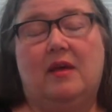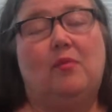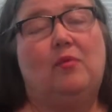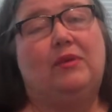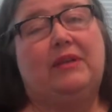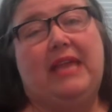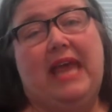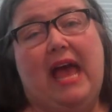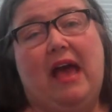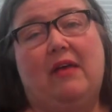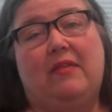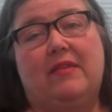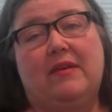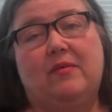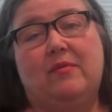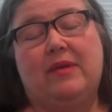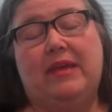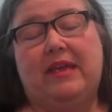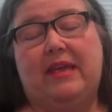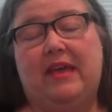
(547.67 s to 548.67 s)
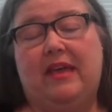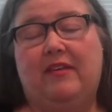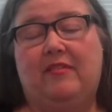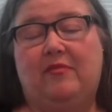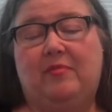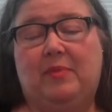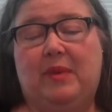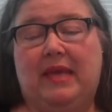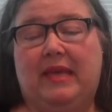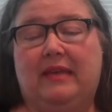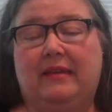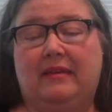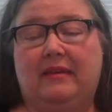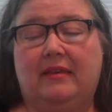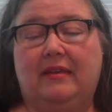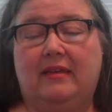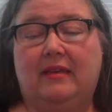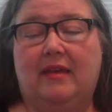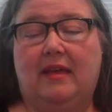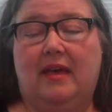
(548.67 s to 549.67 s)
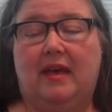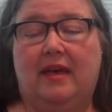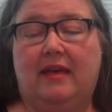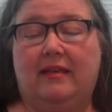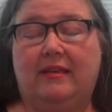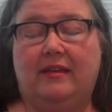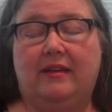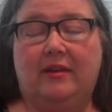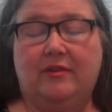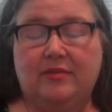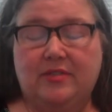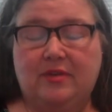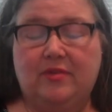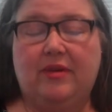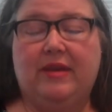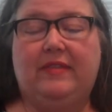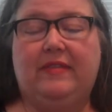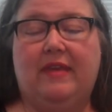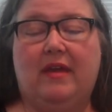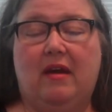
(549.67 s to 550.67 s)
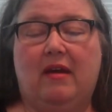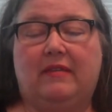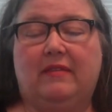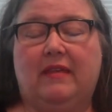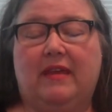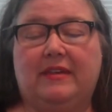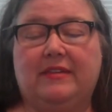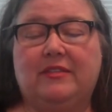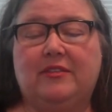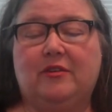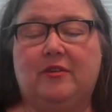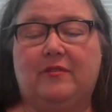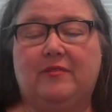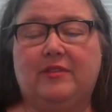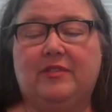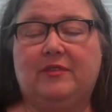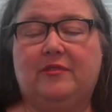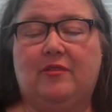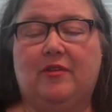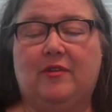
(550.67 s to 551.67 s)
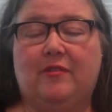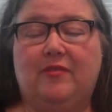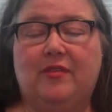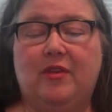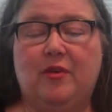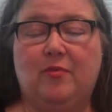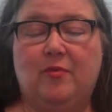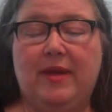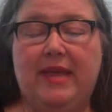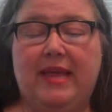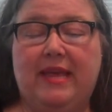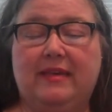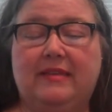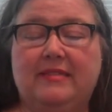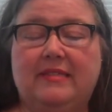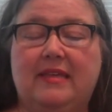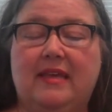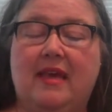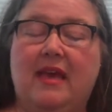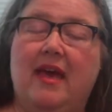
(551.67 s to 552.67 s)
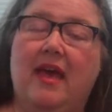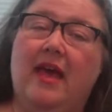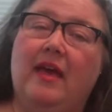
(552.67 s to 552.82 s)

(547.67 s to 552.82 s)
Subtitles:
Well, now that we have been, doing the online service for a few weeks,